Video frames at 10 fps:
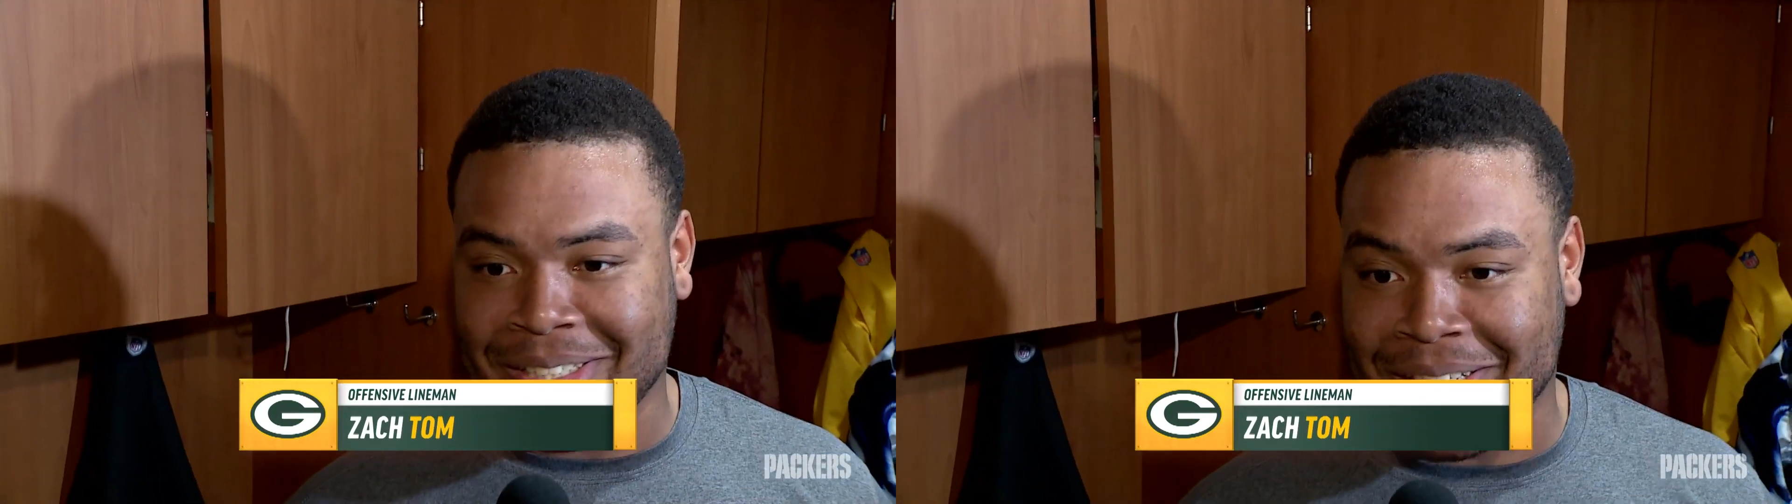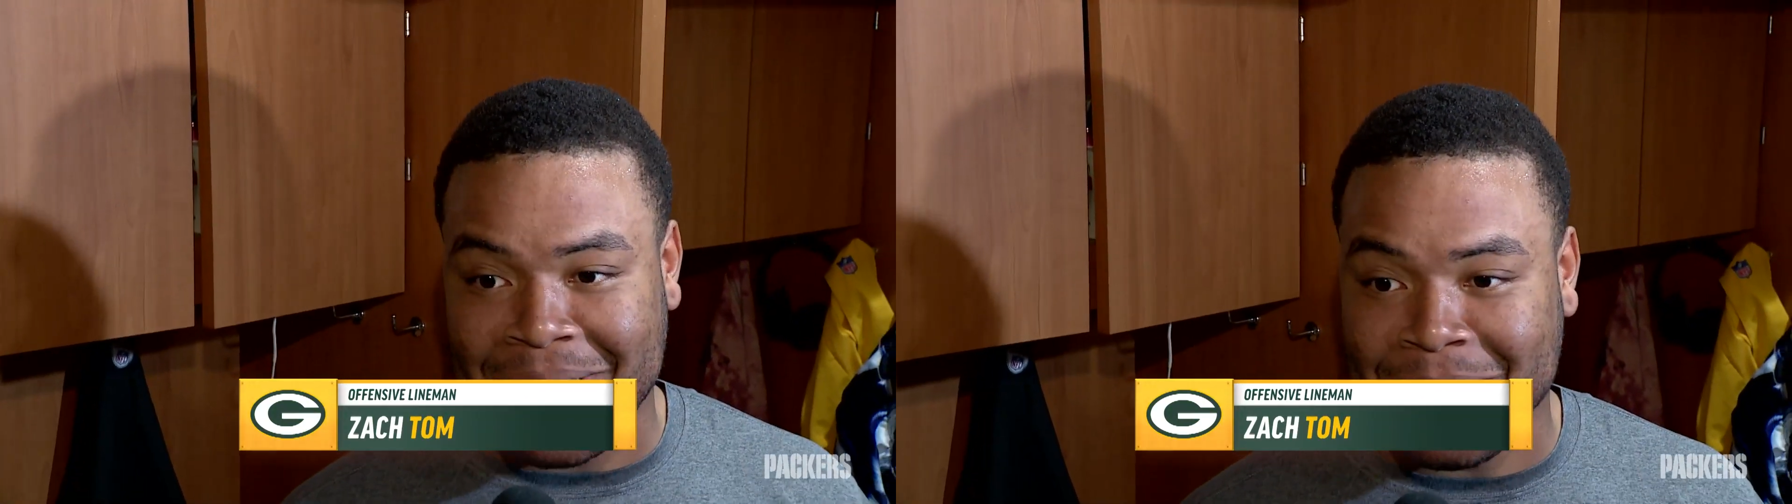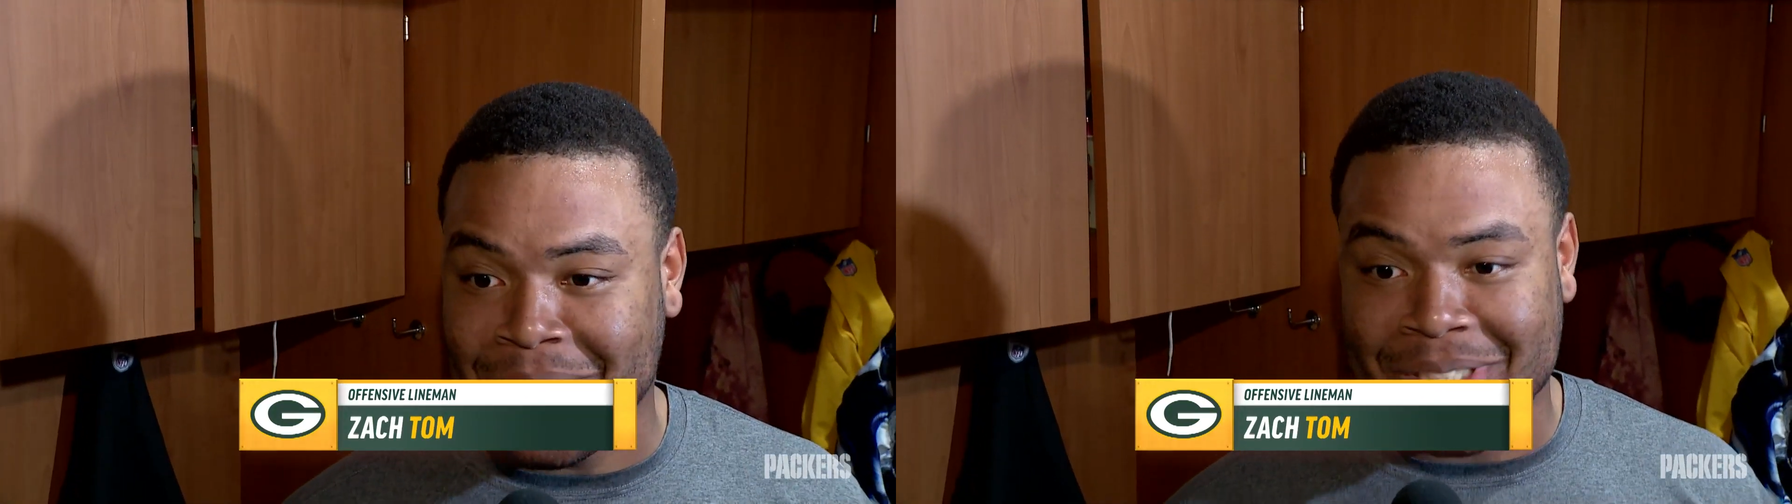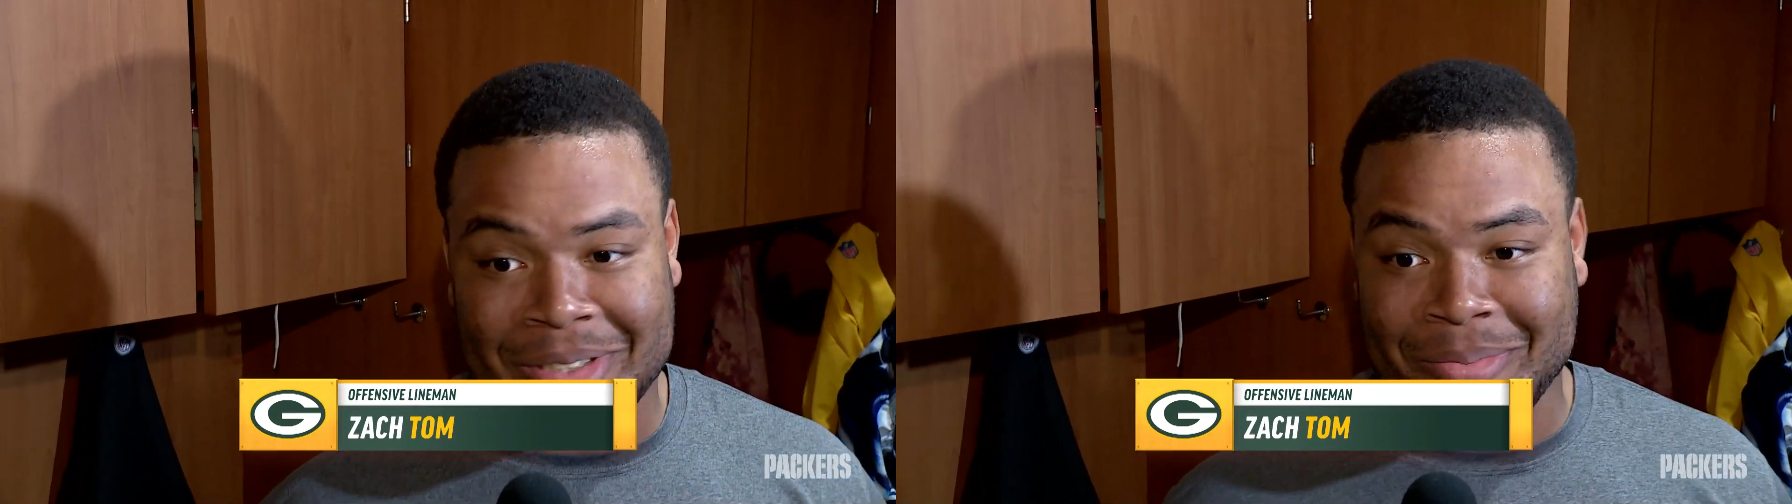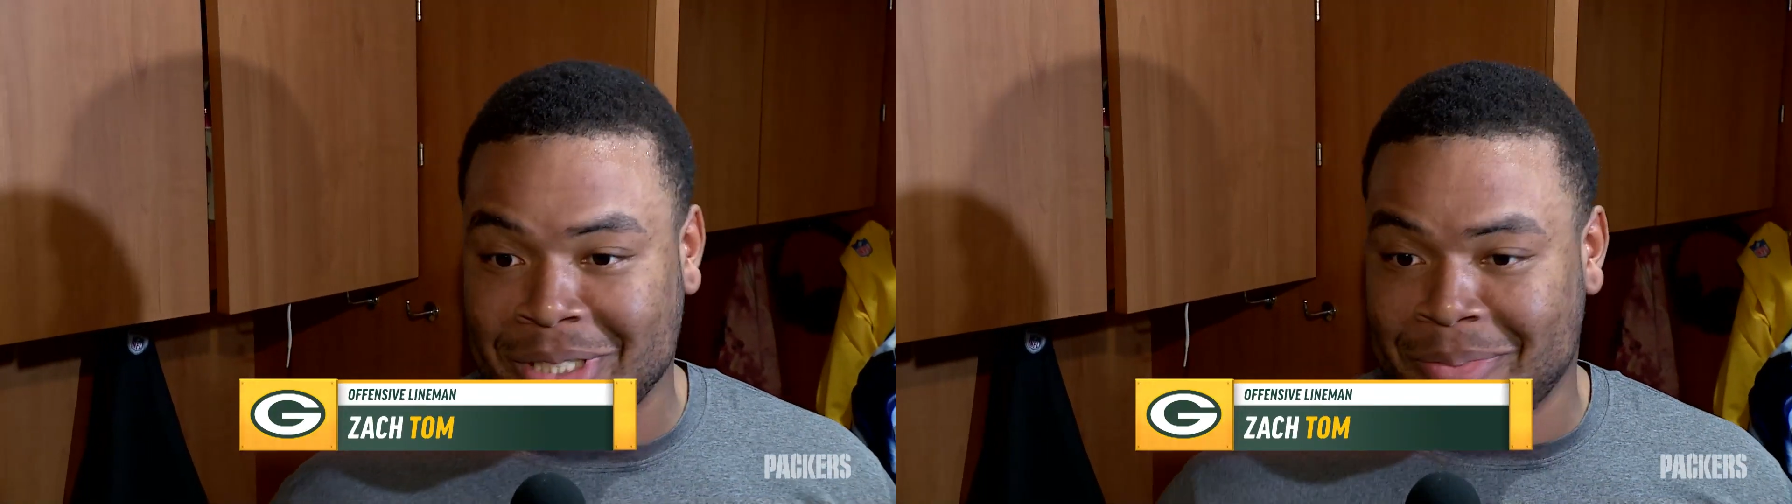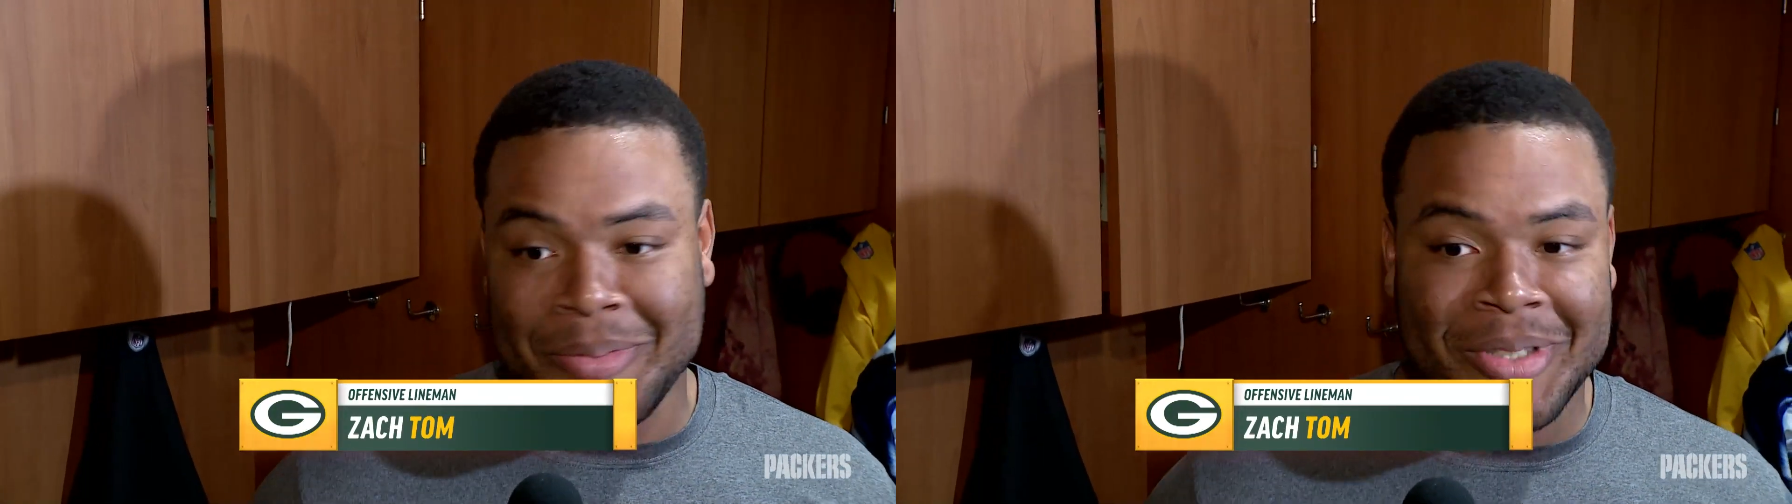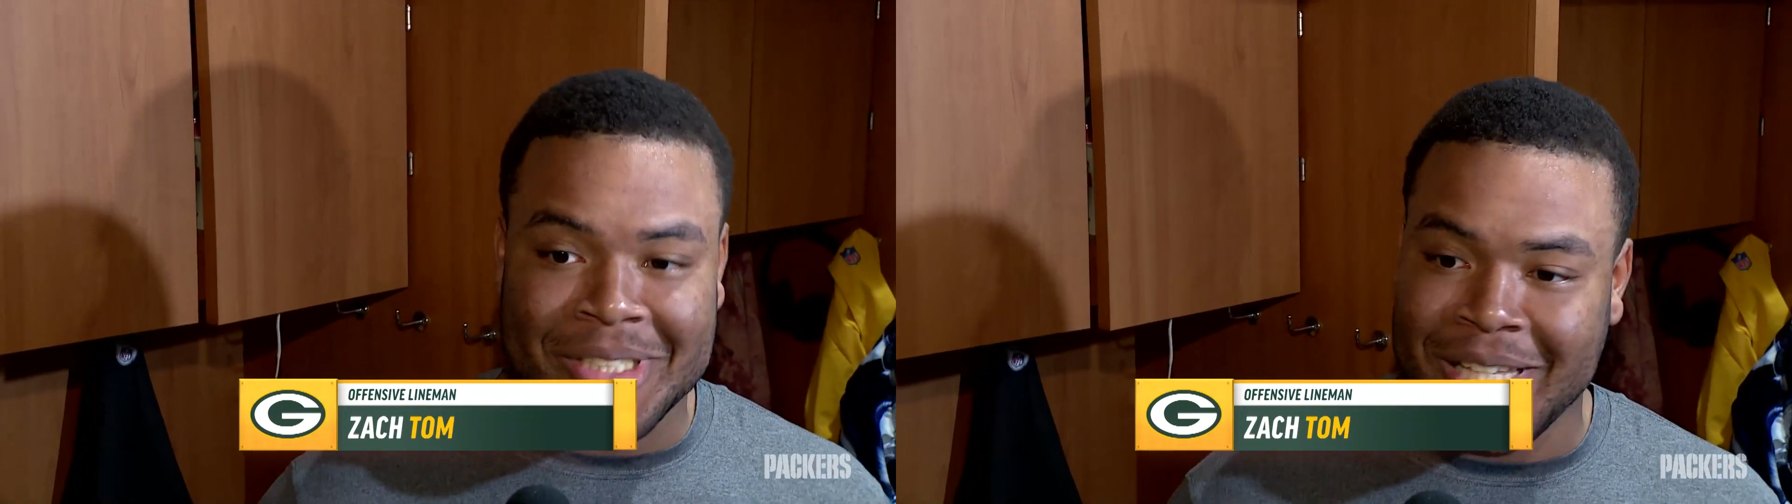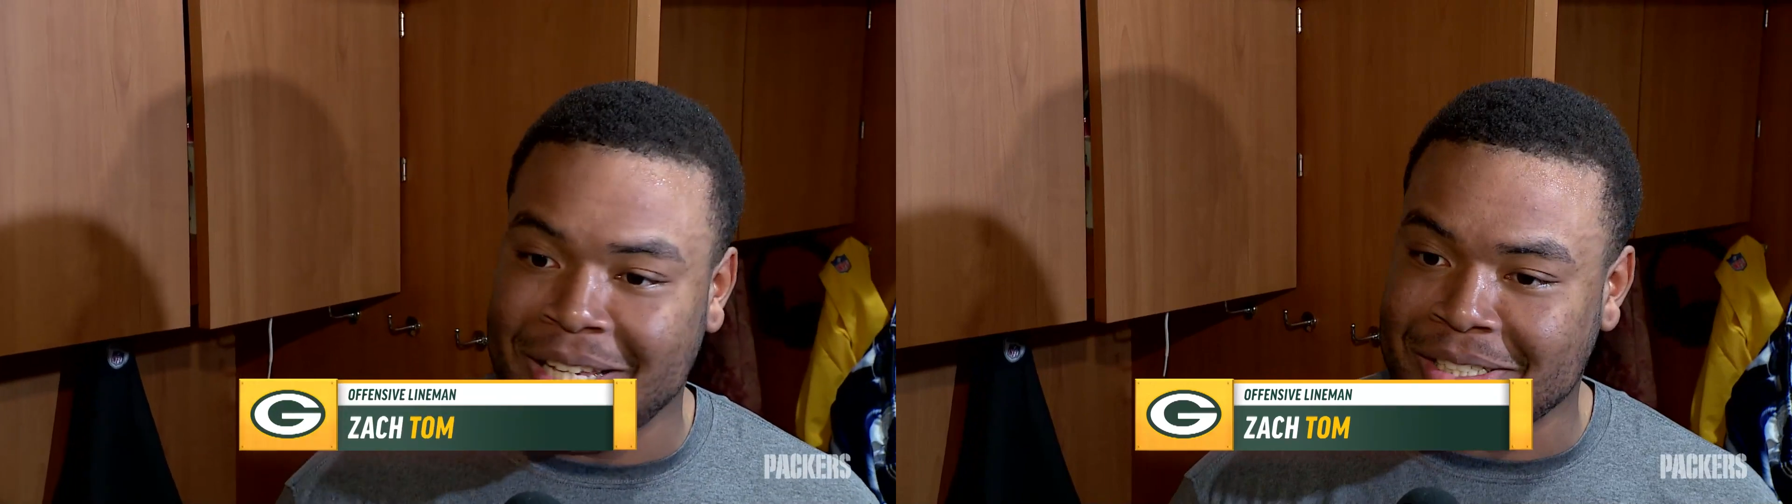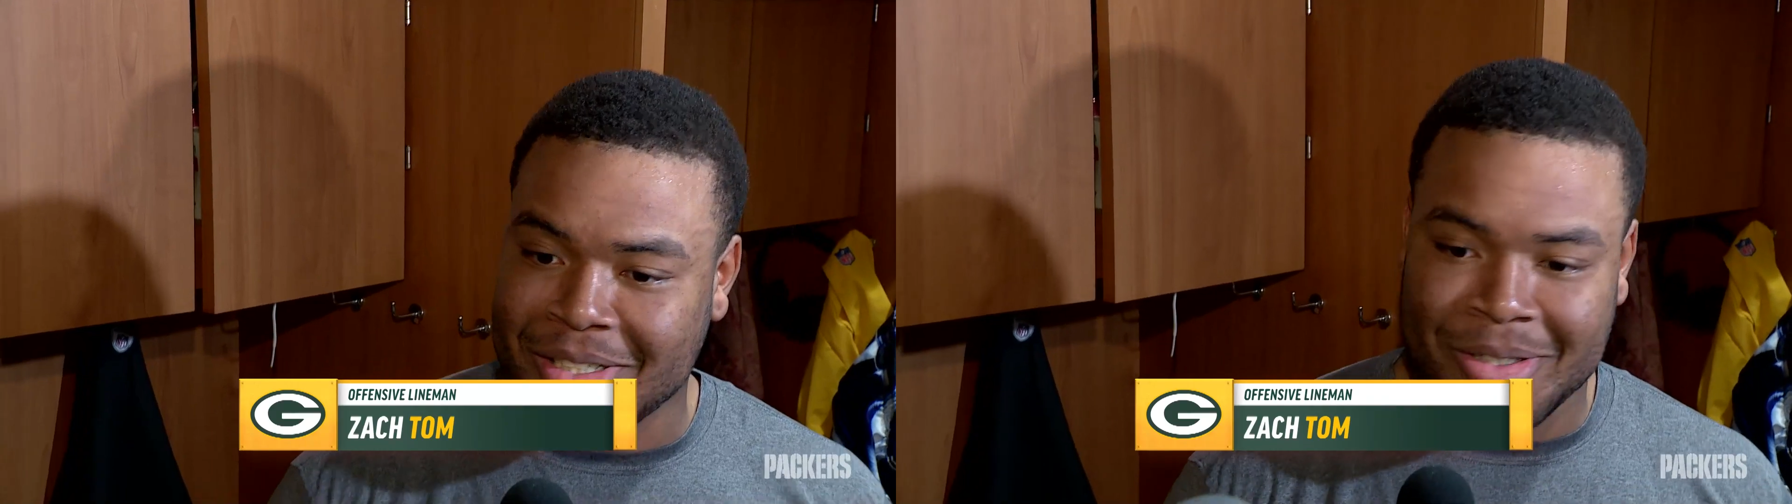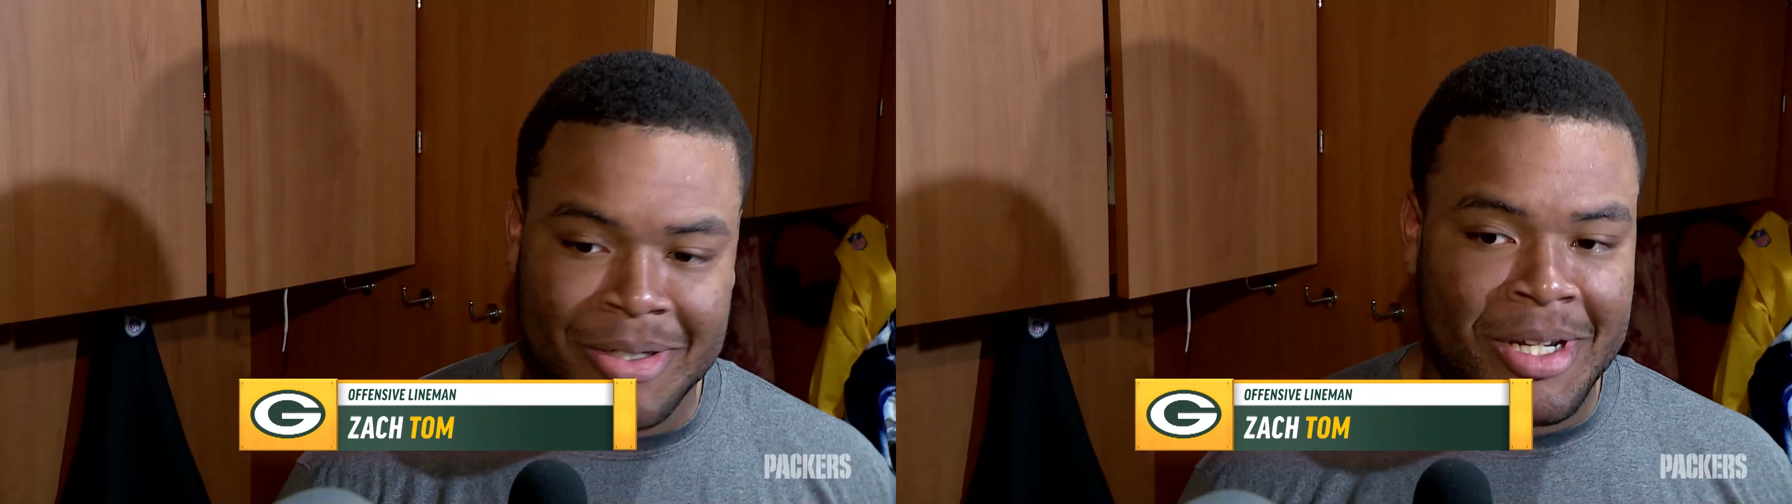At that point, it's just a bunch of people in the stands,
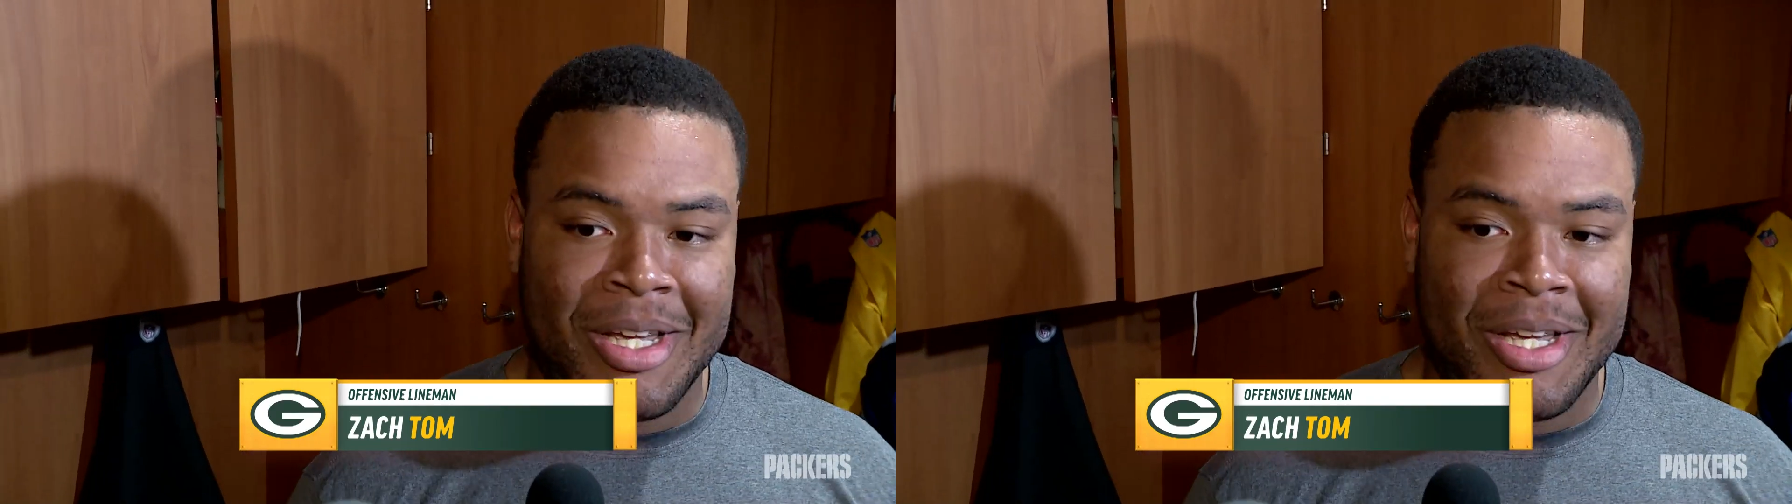so